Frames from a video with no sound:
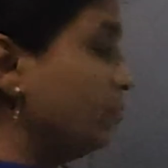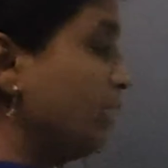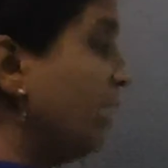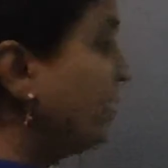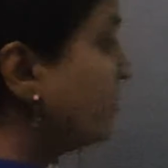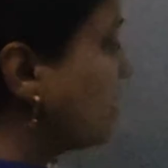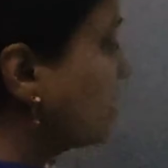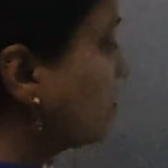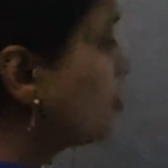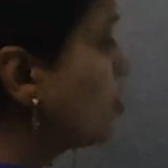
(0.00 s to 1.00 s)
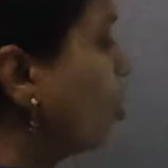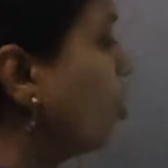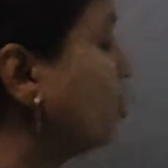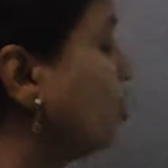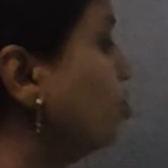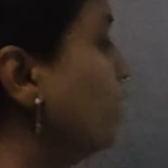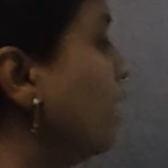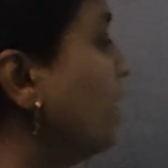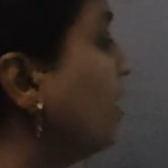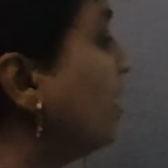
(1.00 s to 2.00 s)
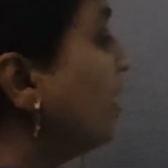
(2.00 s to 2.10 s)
part. It is like long tube like.